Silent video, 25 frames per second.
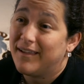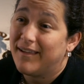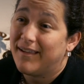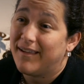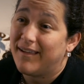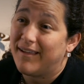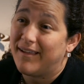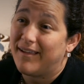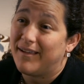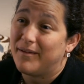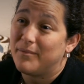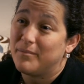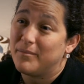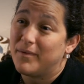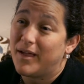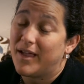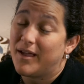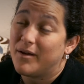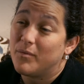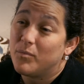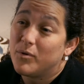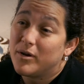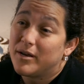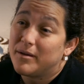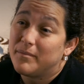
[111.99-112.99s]
Um,
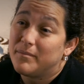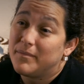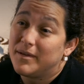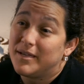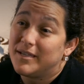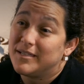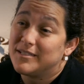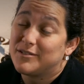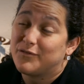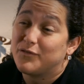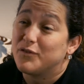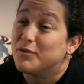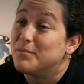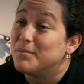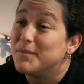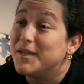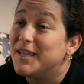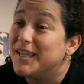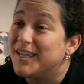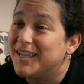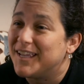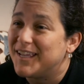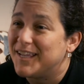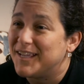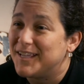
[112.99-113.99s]
and what it means for
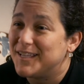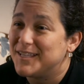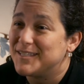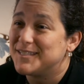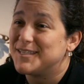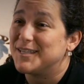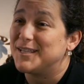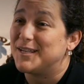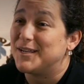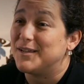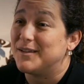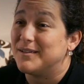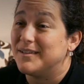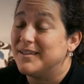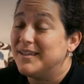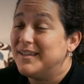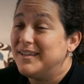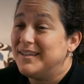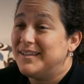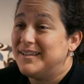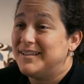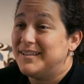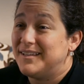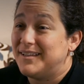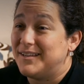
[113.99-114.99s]
me is that a uh,
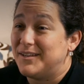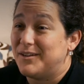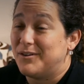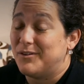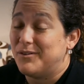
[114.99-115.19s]
you